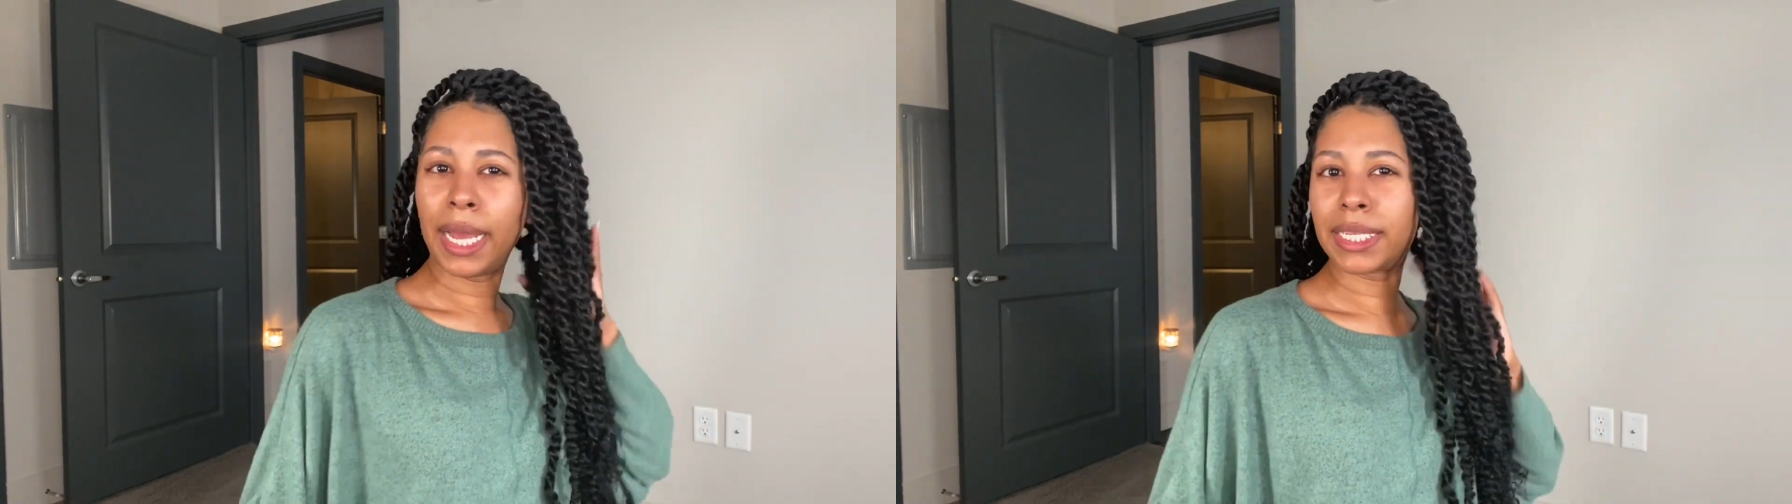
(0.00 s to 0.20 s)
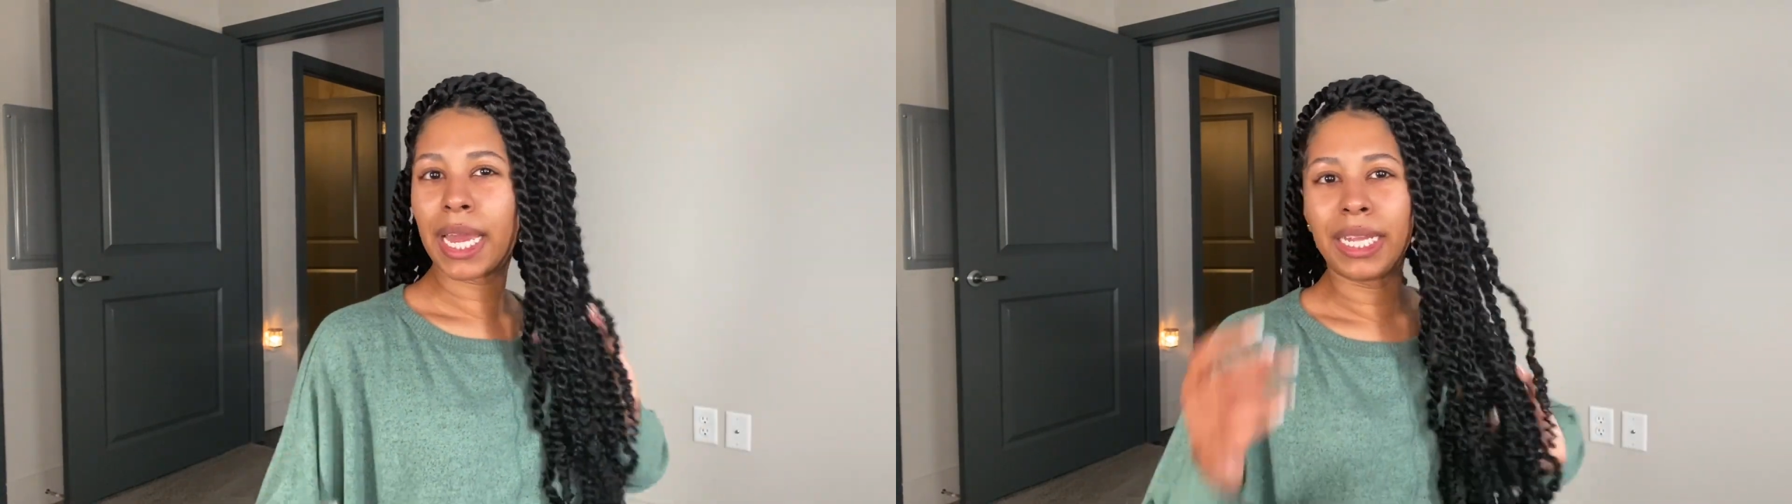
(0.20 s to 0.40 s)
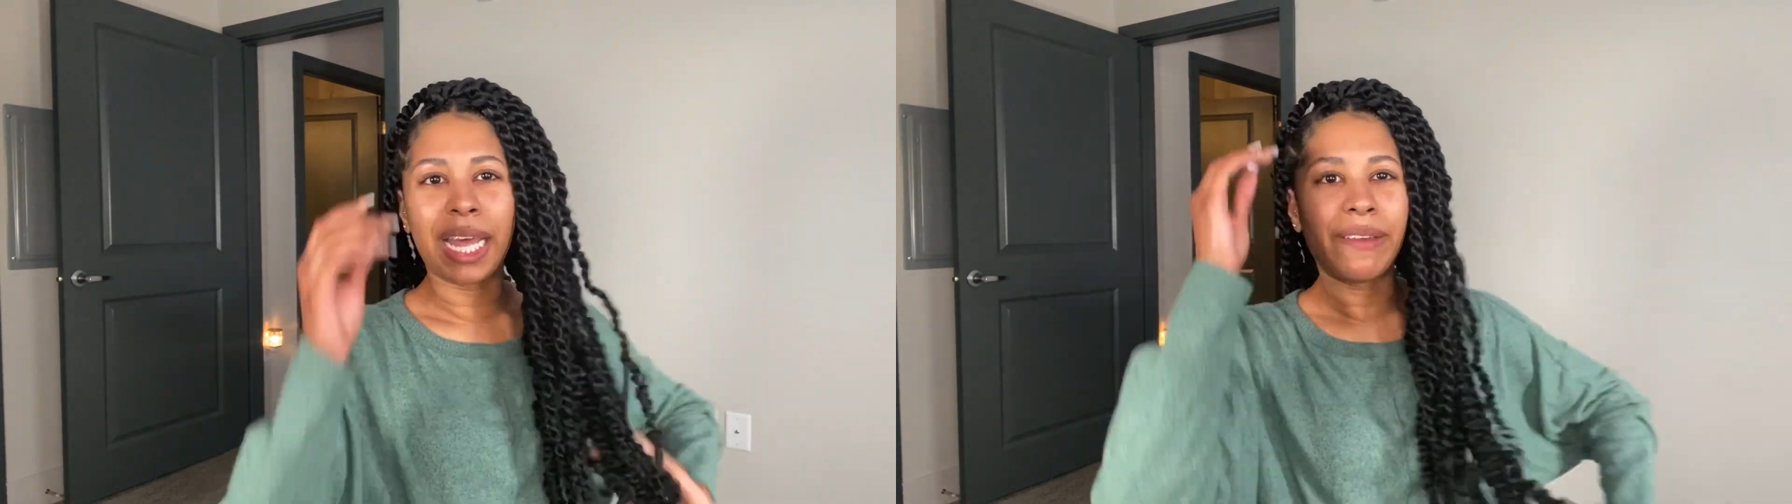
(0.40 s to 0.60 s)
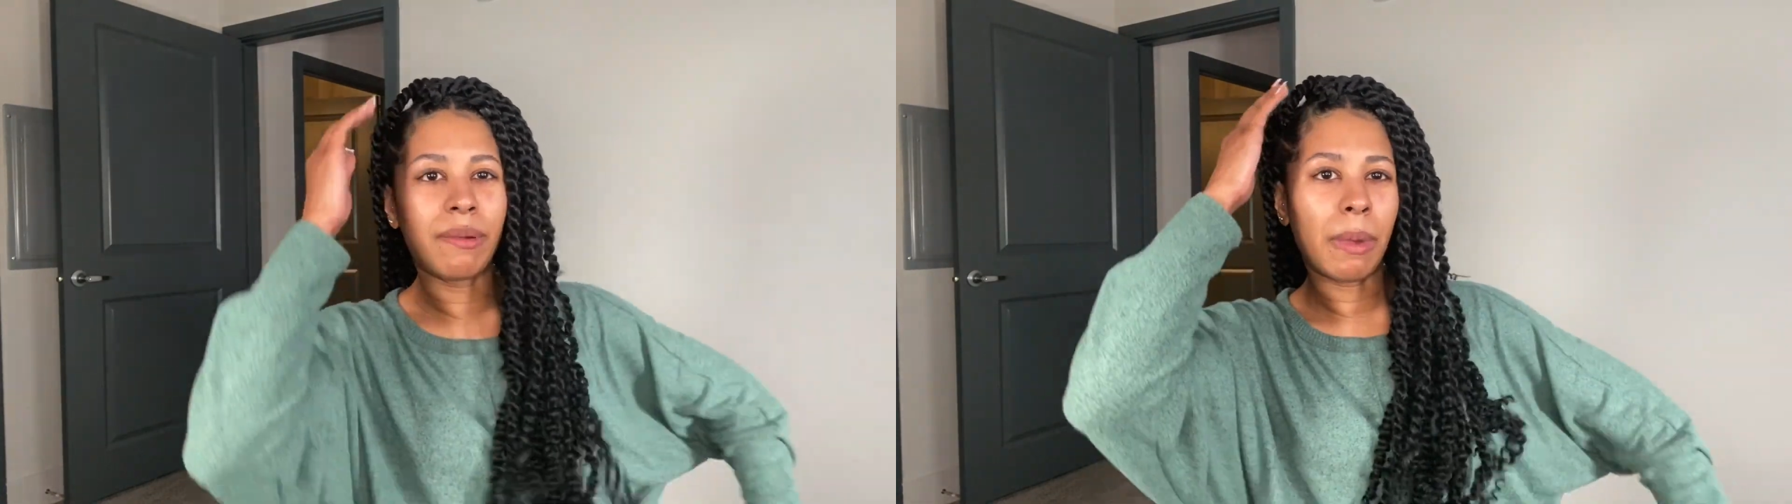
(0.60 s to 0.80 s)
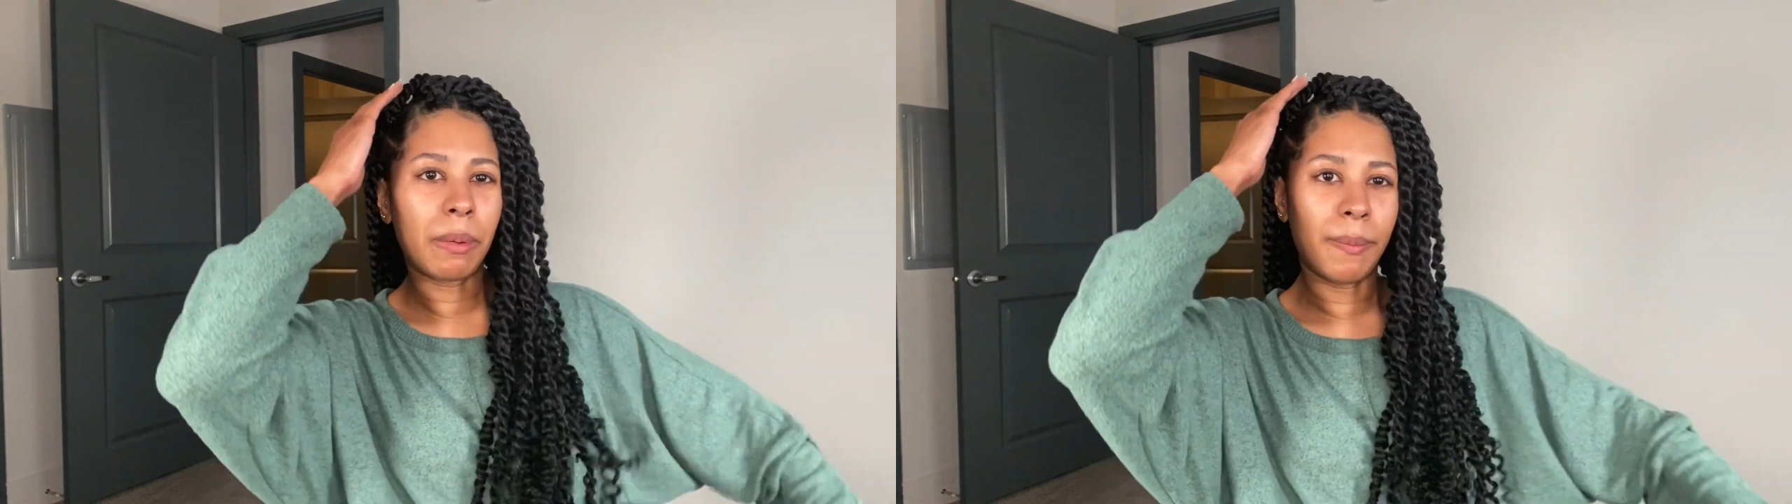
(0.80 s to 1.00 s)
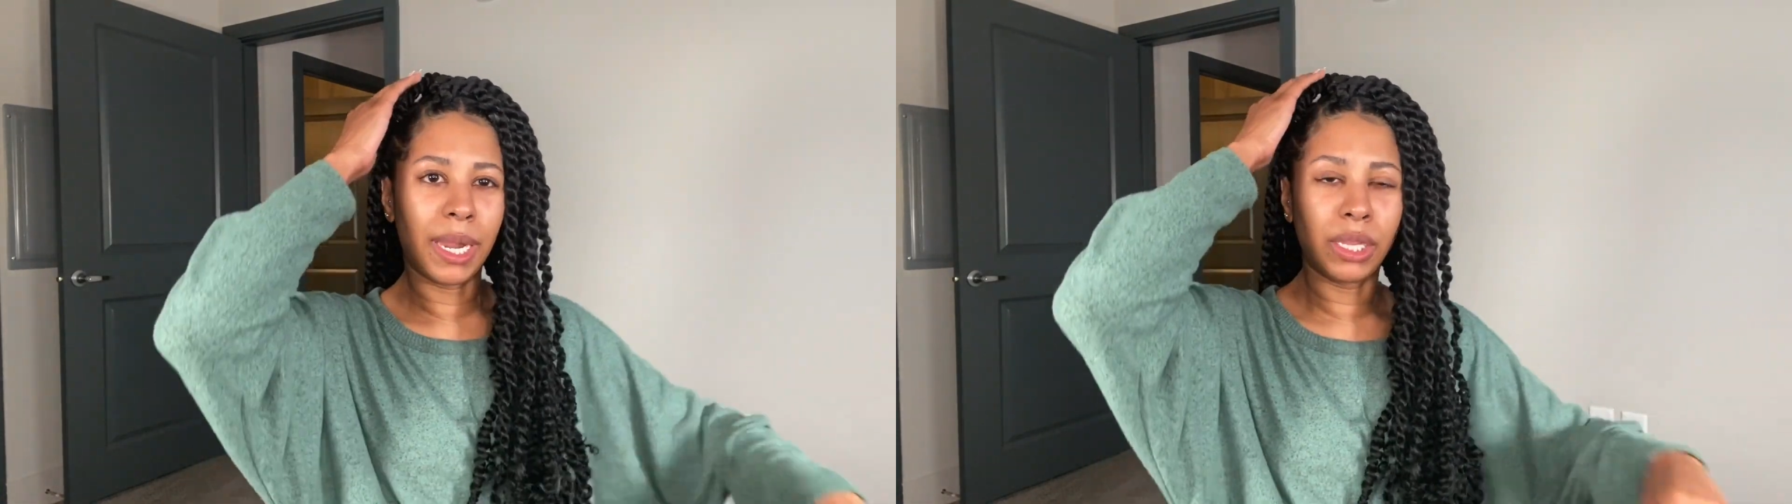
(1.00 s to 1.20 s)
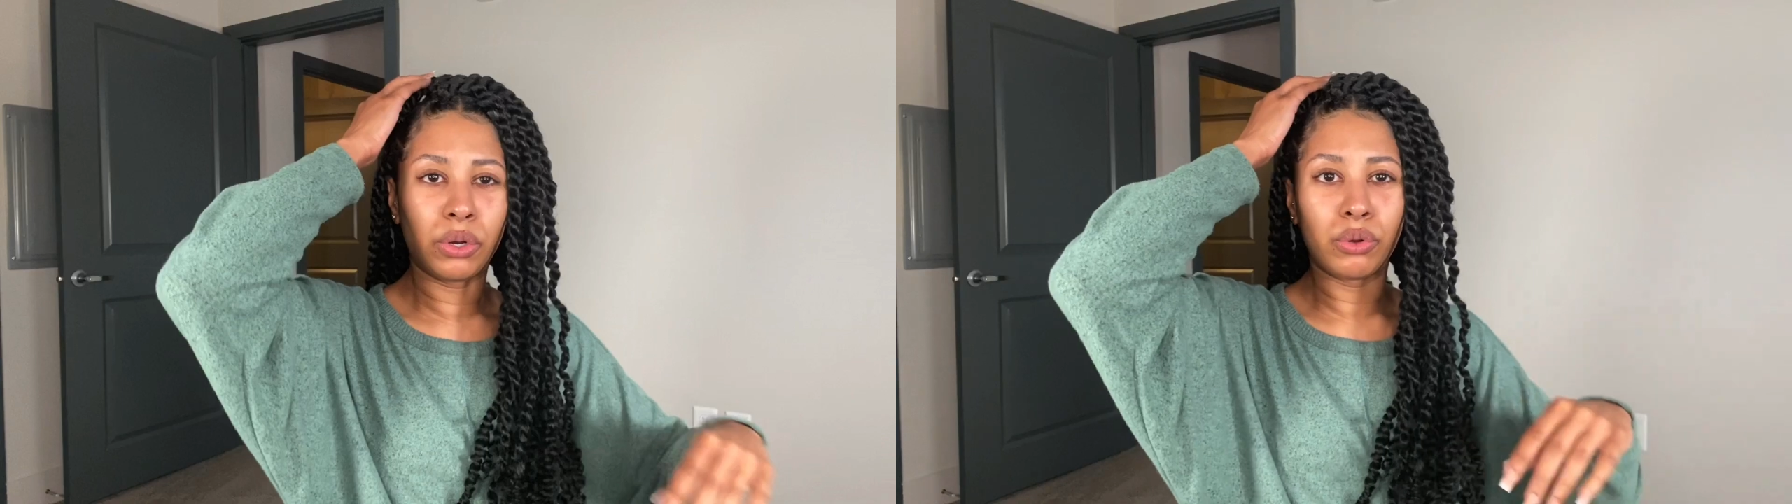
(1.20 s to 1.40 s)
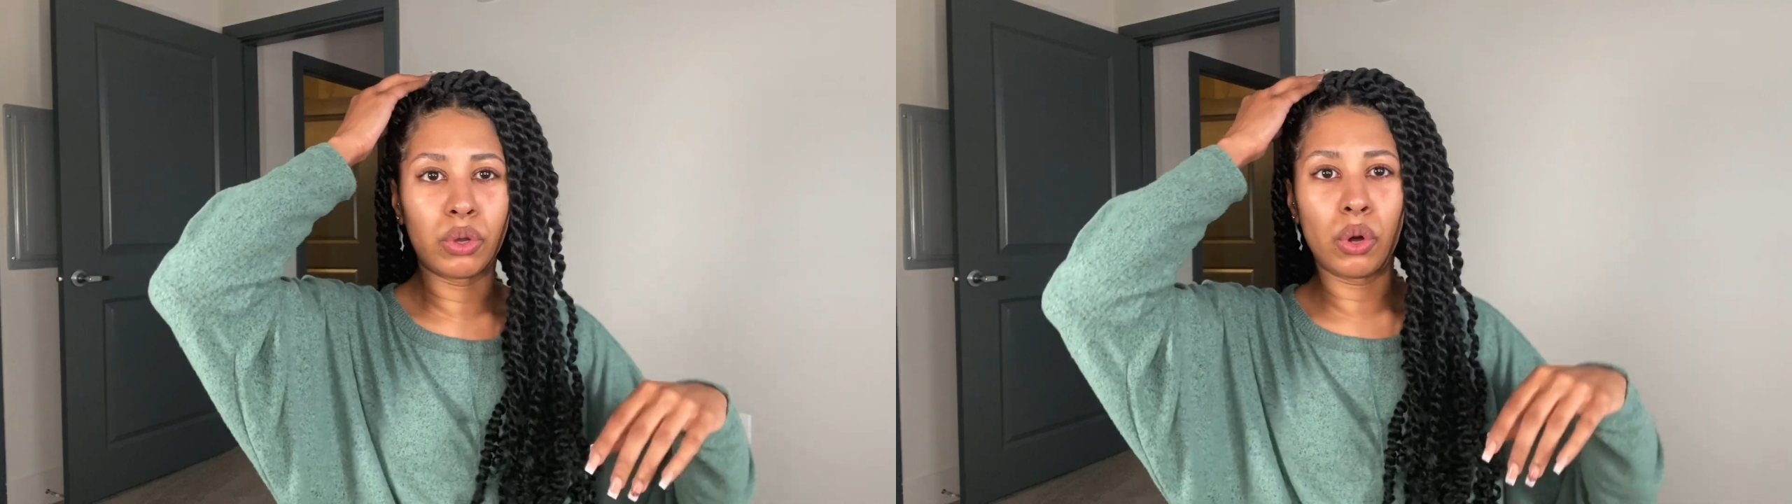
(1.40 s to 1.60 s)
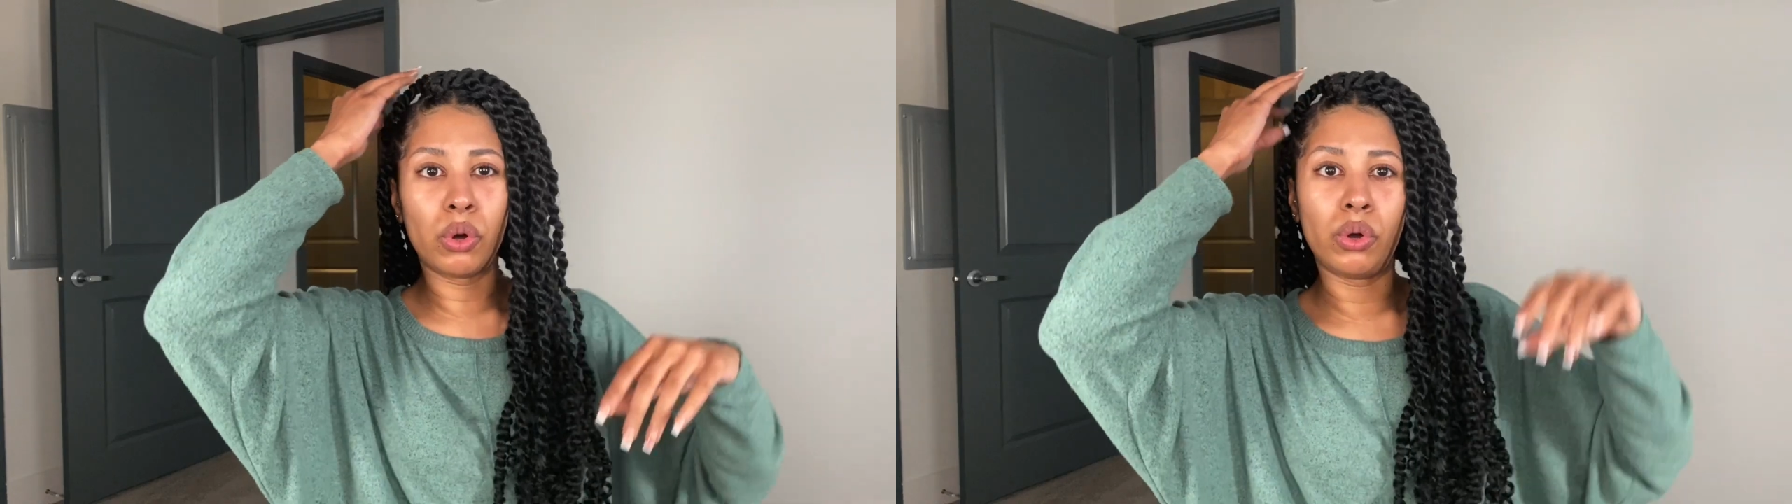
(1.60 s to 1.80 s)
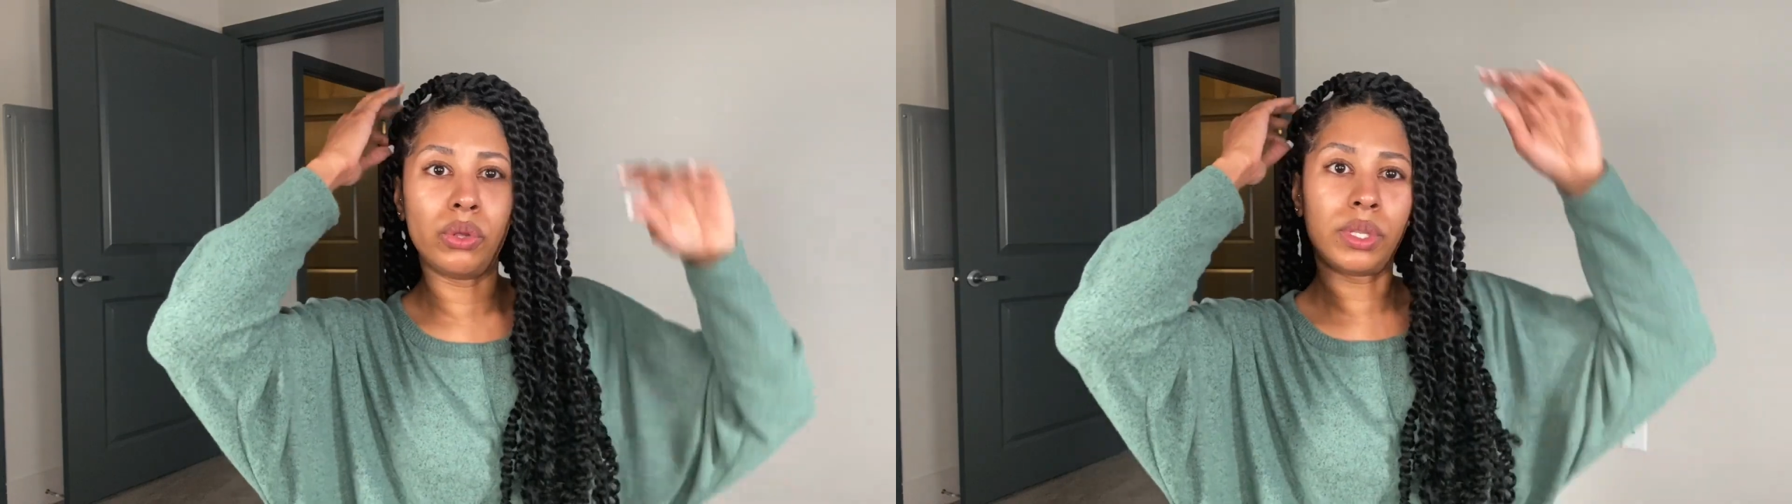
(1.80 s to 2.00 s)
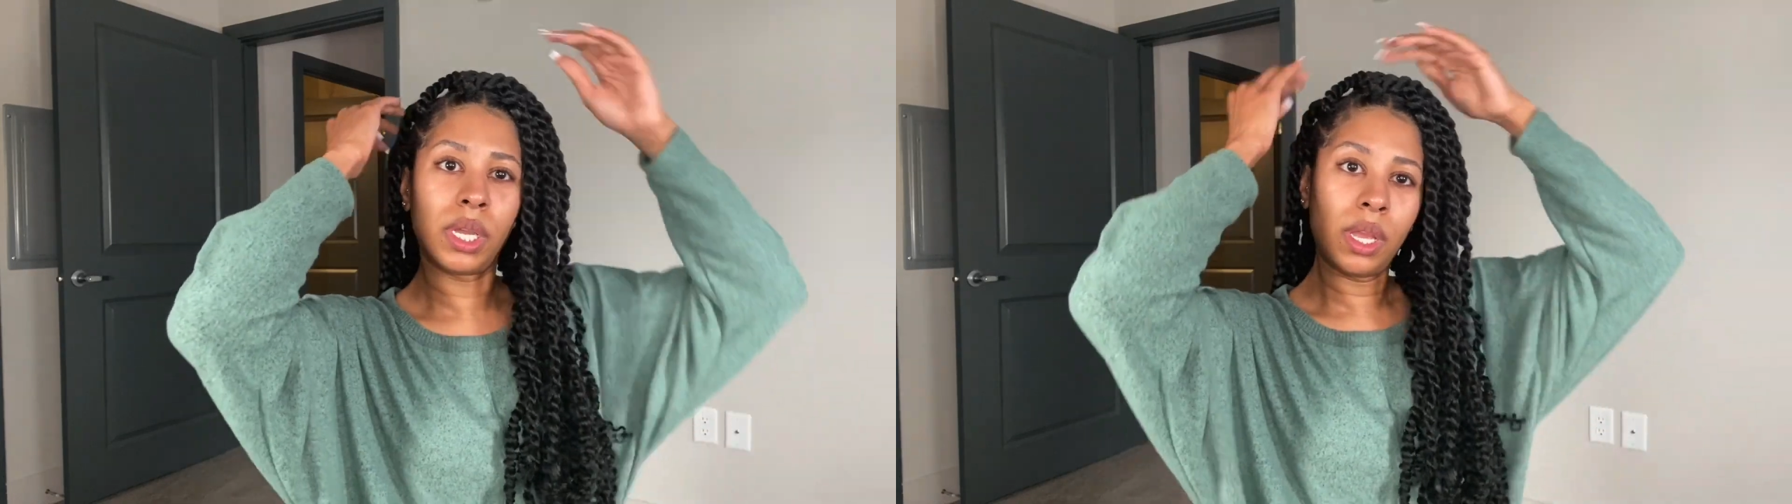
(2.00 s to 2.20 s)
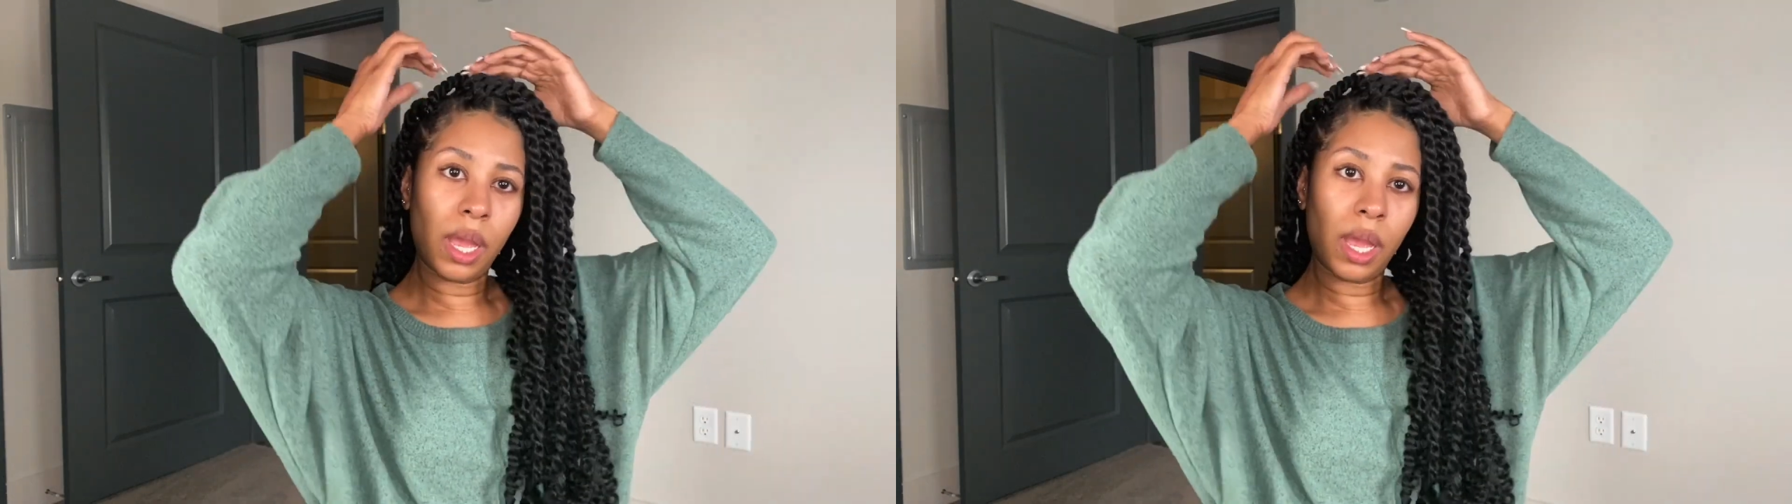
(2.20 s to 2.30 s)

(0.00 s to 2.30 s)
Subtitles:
it's kind of liven them up a bit, a little gold